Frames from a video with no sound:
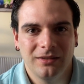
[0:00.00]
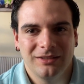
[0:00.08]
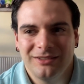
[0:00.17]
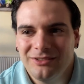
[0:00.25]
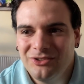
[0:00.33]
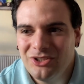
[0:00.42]

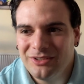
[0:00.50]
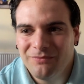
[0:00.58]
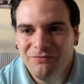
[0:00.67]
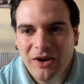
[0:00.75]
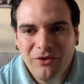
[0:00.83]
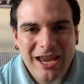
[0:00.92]
It's just
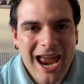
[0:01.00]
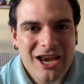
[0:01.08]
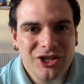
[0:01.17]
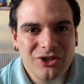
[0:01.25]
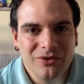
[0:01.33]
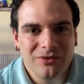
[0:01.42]

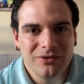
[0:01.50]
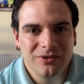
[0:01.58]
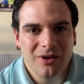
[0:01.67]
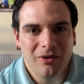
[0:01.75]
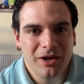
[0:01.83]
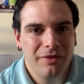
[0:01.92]
variations
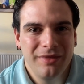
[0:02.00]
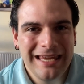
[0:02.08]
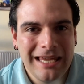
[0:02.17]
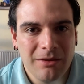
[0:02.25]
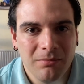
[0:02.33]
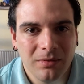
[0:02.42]
on a
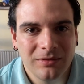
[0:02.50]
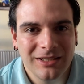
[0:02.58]
theme.